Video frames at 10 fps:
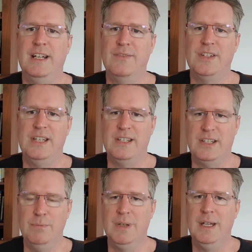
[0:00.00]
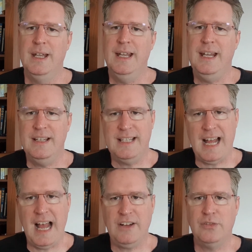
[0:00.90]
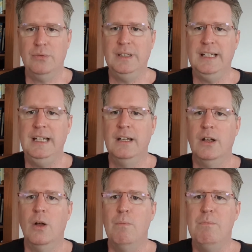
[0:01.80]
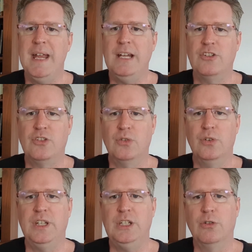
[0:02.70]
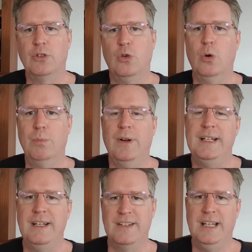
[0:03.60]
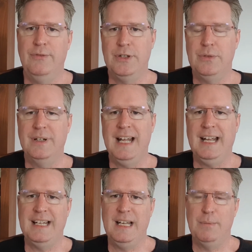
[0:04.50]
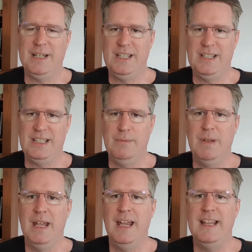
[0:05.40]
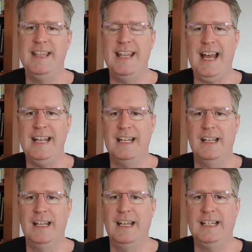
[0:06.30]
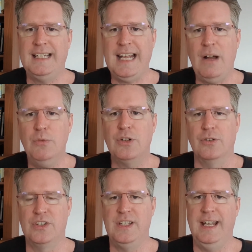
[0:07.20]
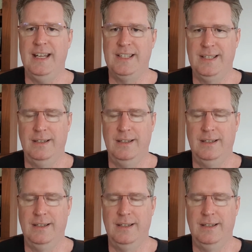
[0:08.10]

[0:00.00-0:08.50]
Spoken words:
of system is to actually make sure that you're incorporating yourself into an academic system that counters this.